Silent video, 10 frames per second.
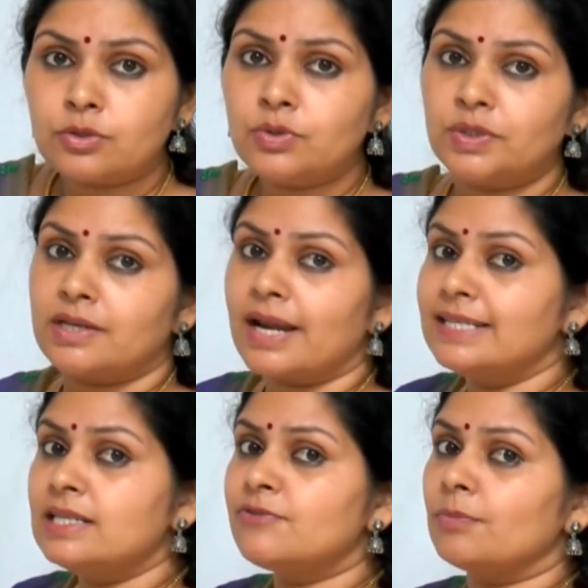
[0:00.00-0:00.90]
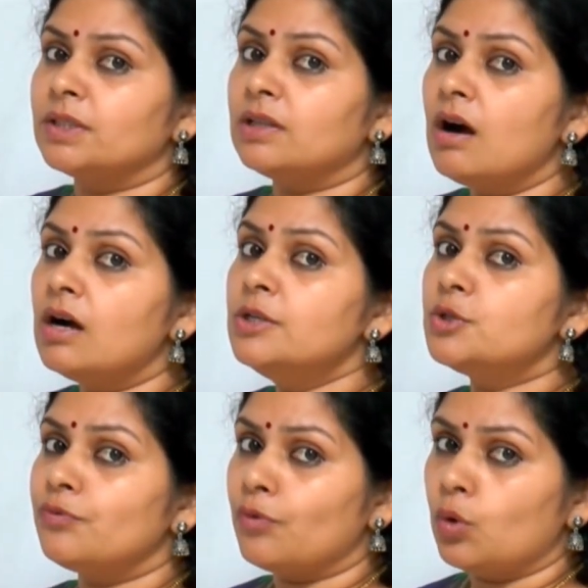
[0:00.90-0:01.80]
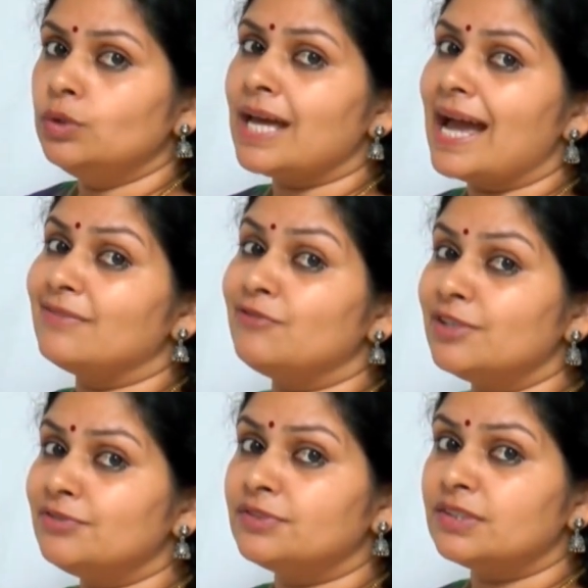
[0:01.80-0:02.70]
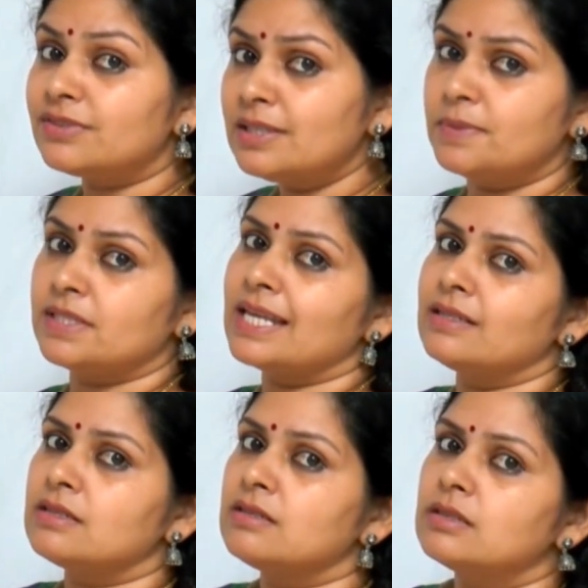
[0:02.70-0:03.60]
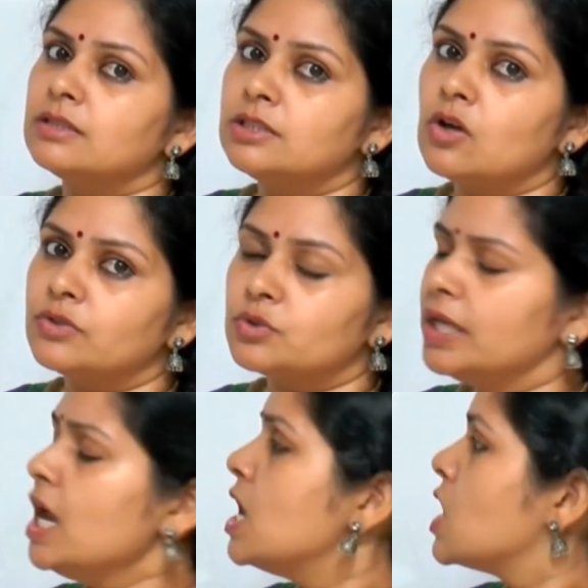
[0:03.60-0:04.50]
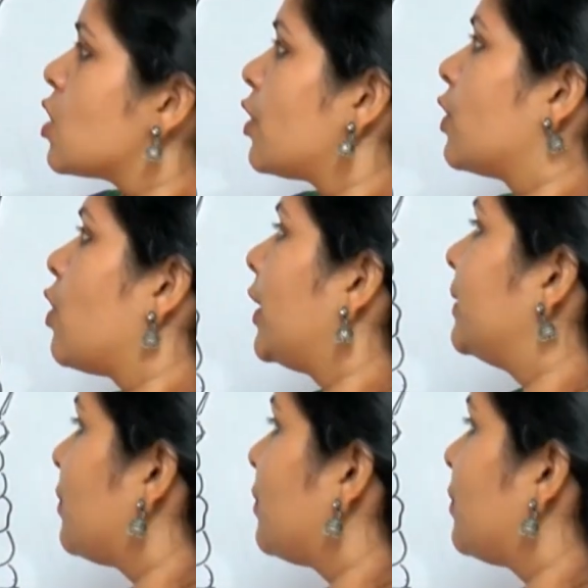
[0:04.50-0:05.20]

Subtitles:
So, it arises from the 3rd, 4th and 5th ribs and is inserted onto the coracoid